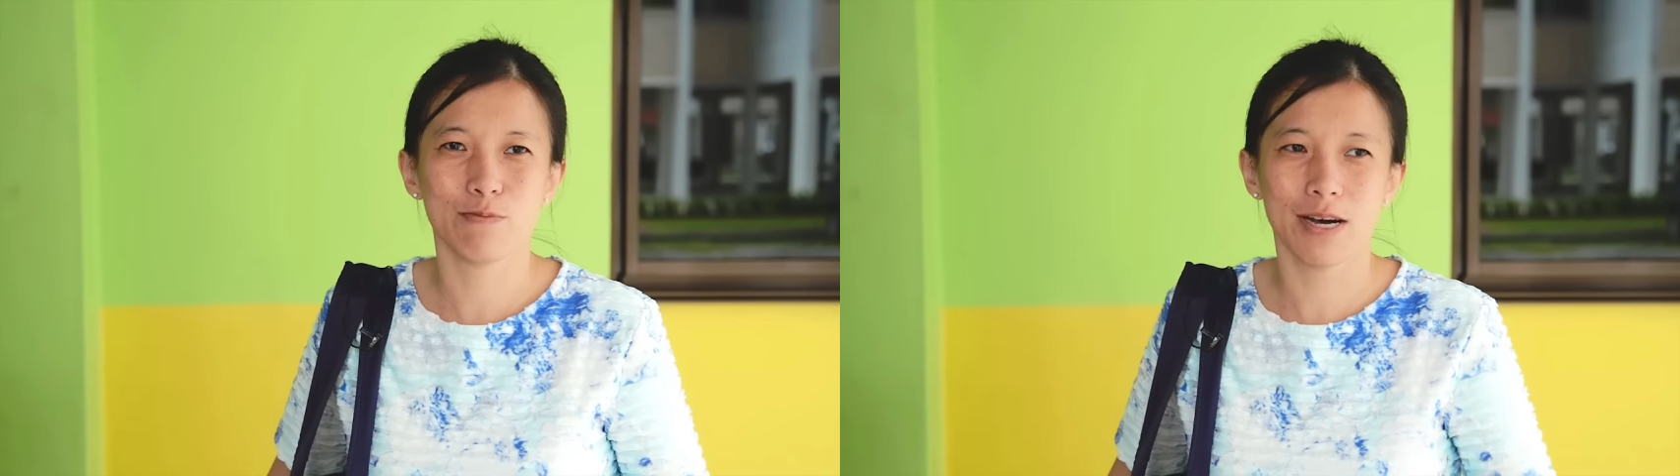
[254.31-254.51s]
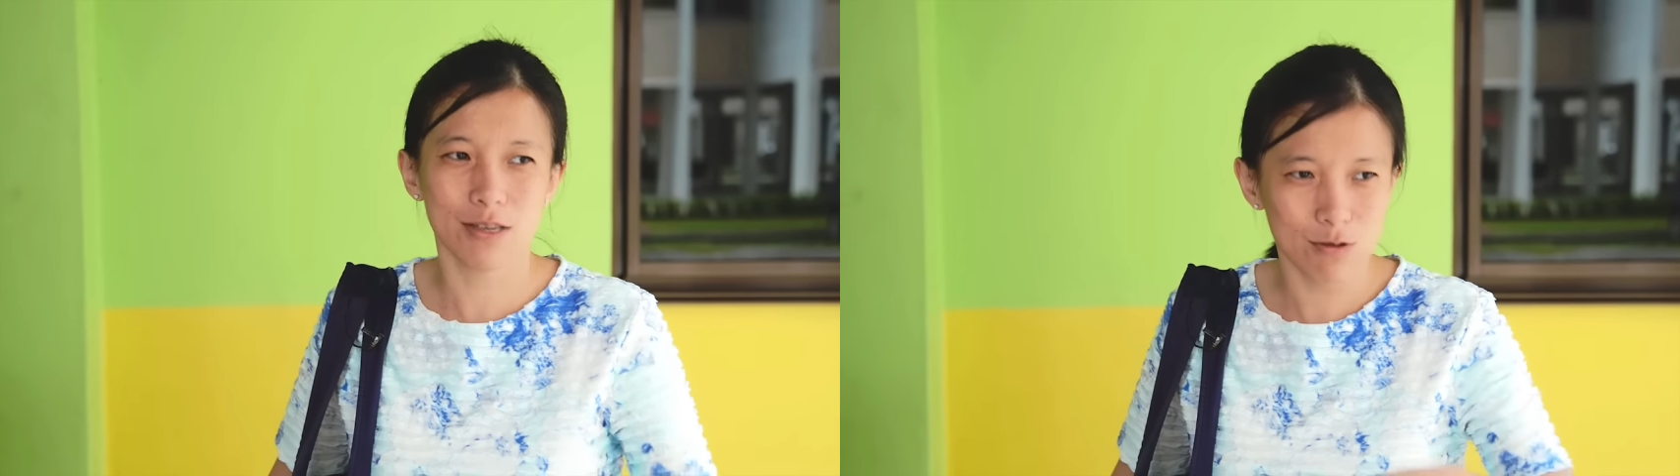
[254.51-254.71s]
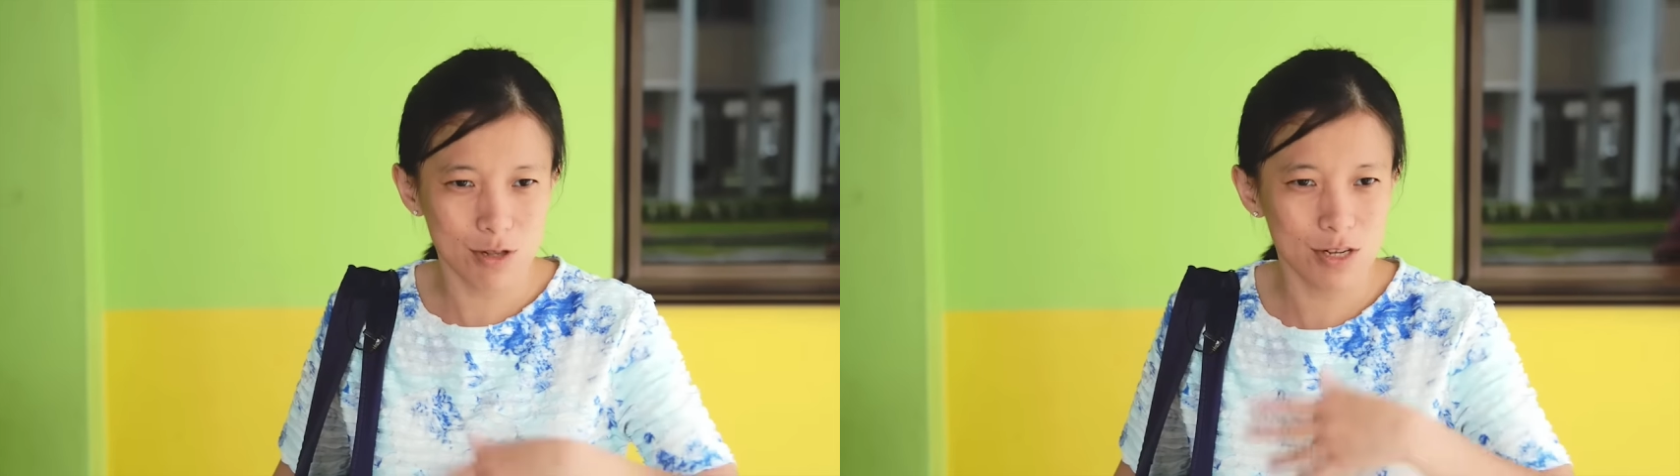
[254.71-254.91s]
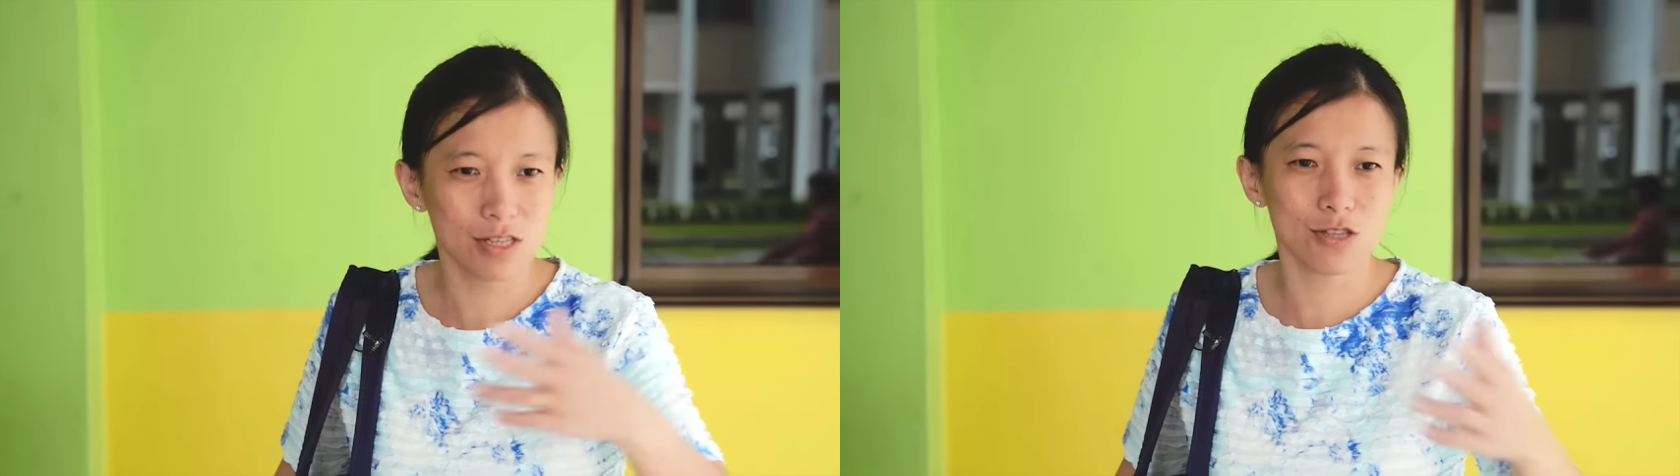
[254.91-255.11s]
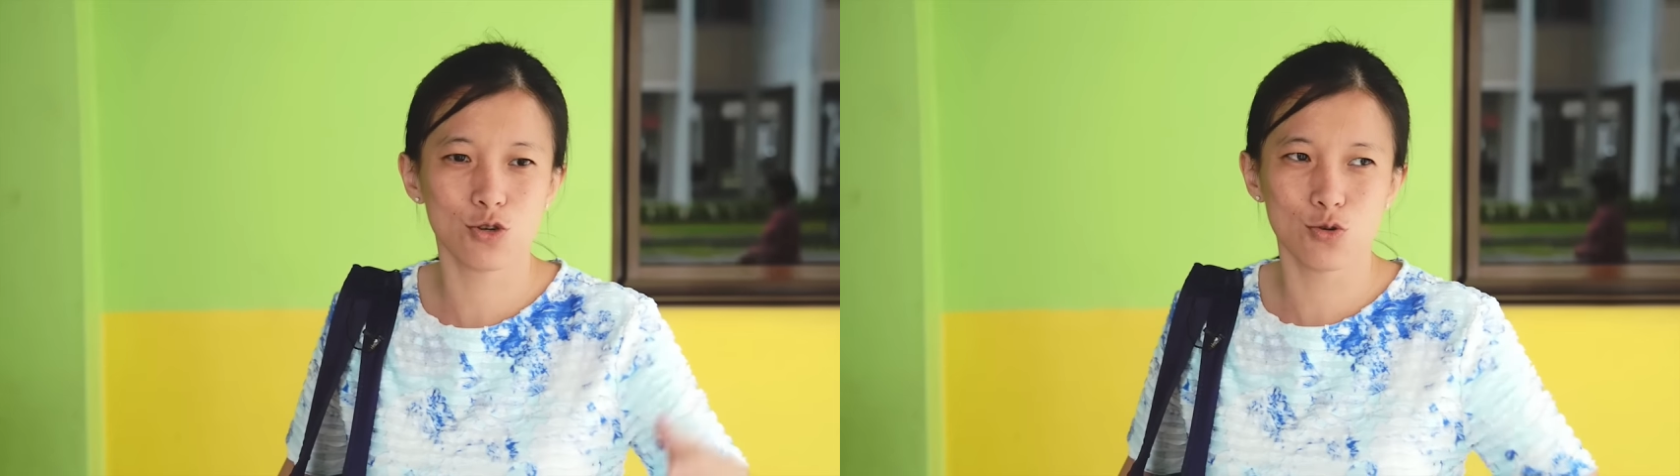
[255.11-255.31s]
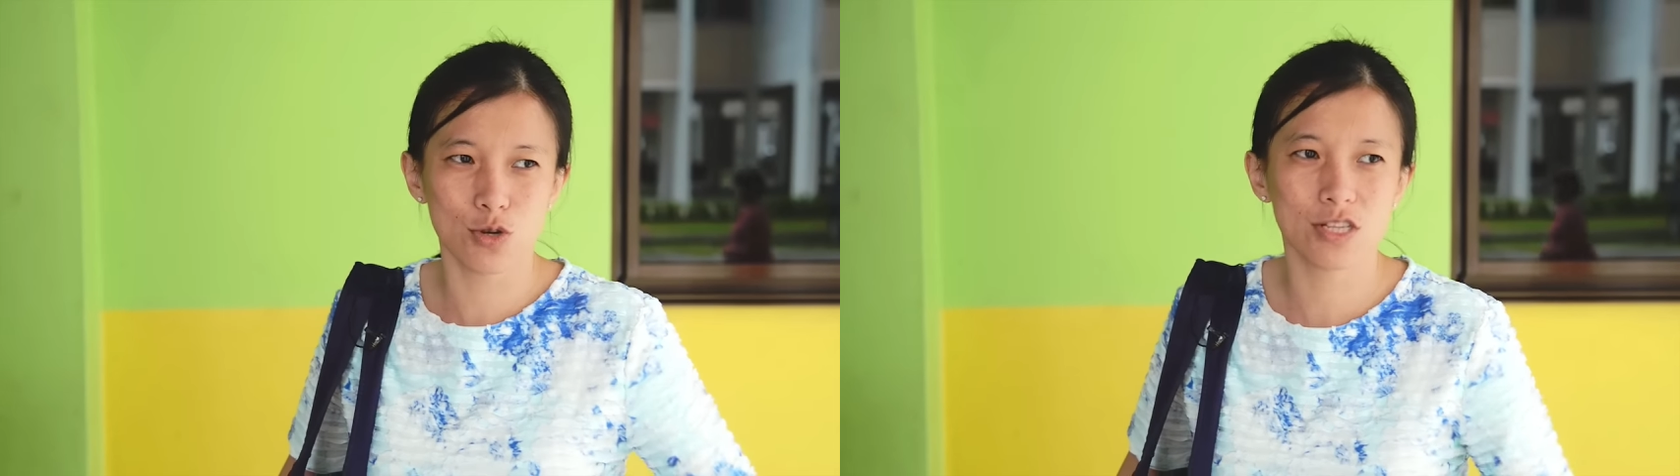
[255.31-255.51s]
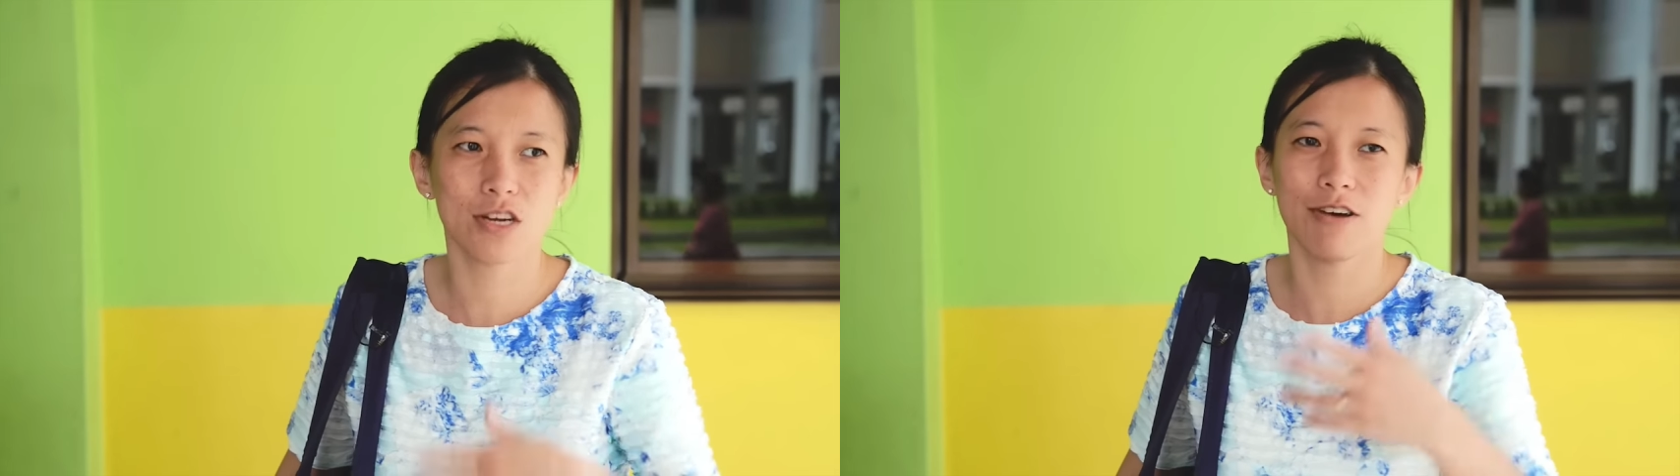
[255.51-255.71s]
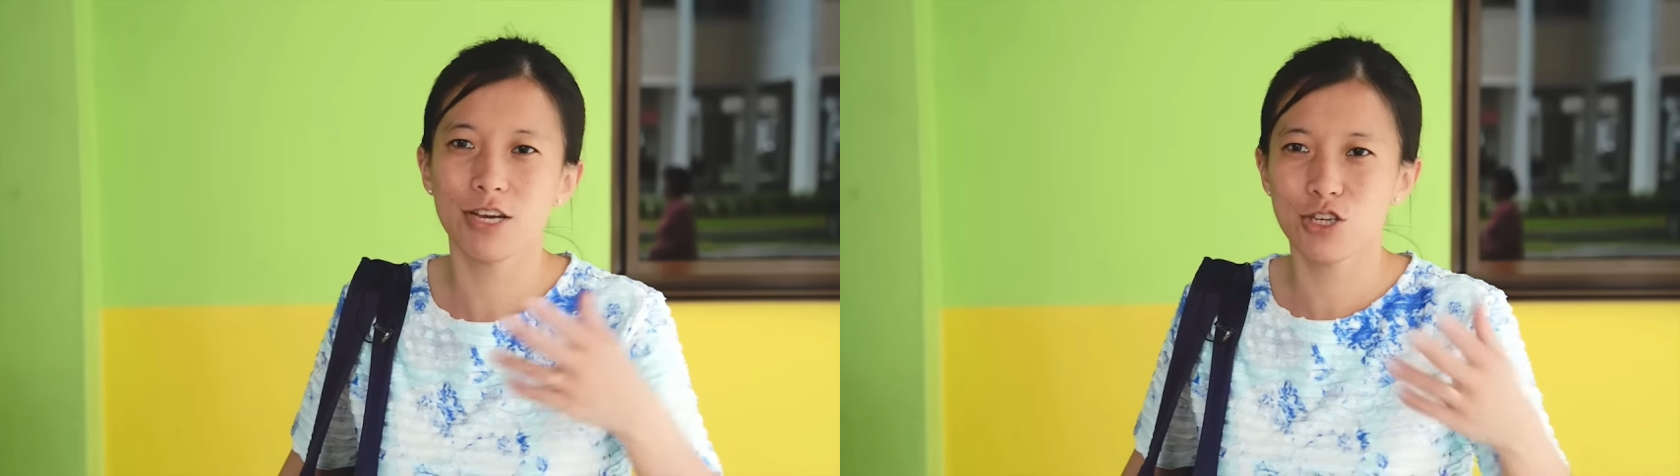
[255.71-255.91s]
but you learn through
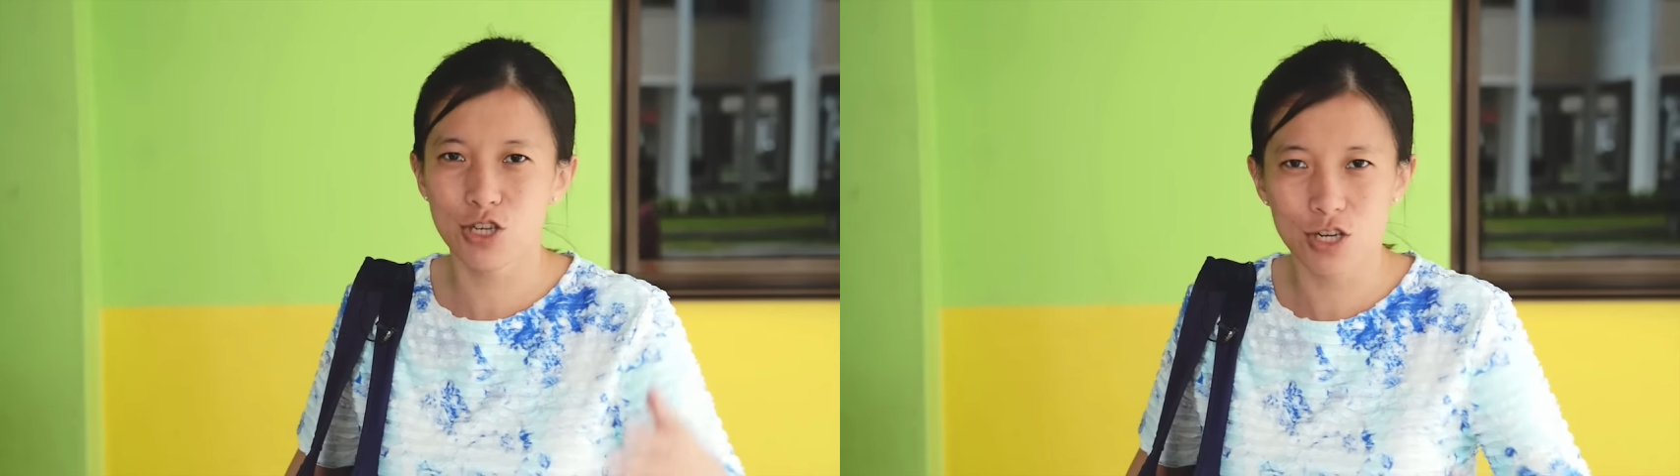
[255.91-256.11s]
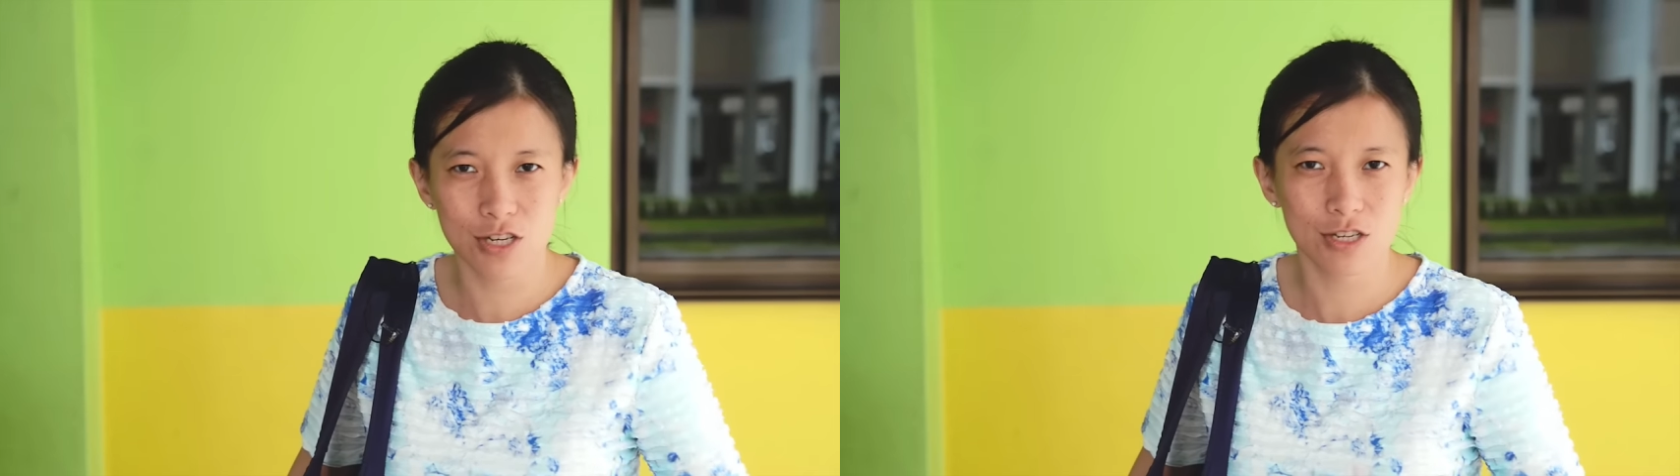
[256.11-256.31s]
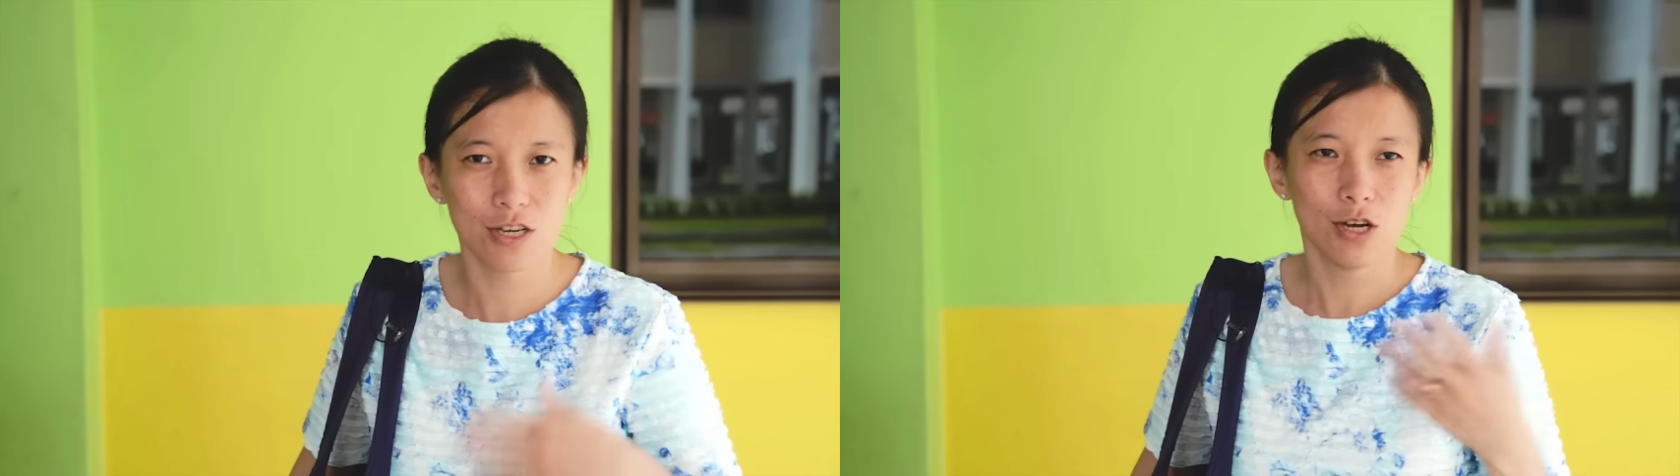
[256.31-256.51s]
interaction,